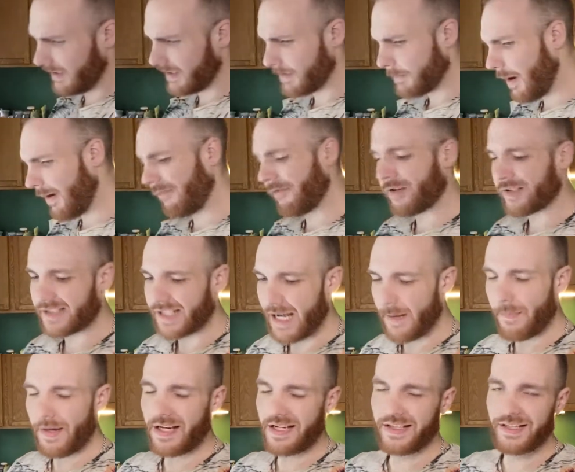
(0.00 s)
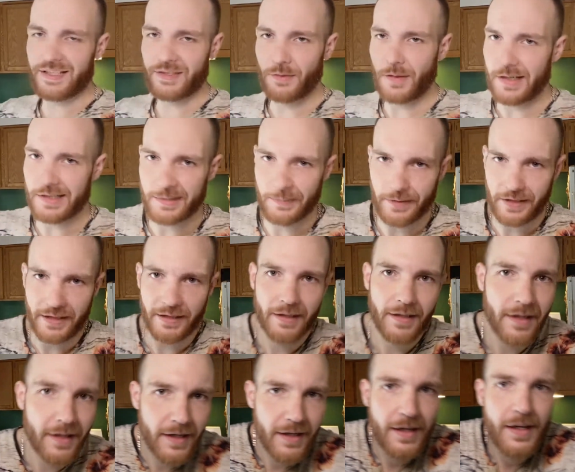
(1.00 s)
it's my first time making this recipe,
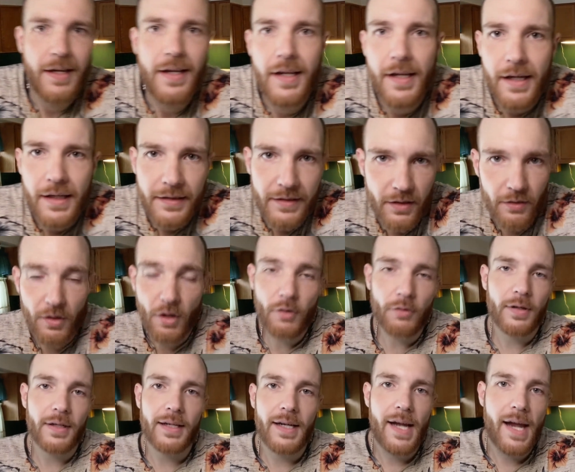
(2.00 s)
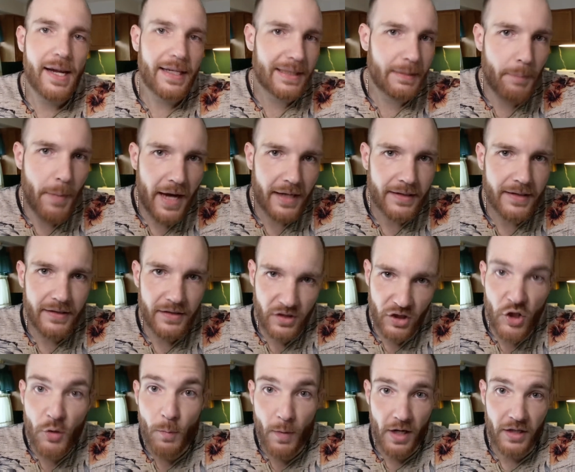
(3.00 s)
so don't expect
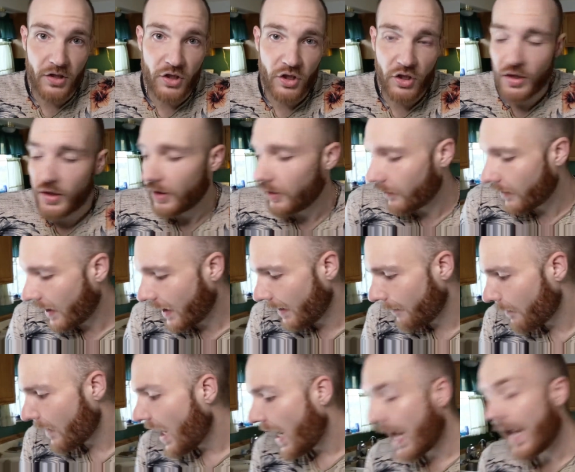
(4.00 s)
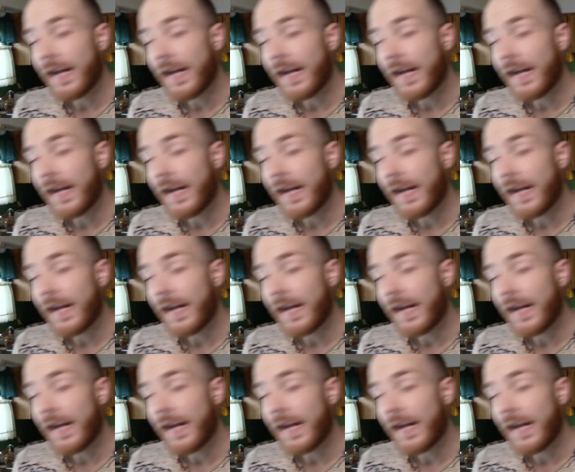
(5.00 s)
too much, okay?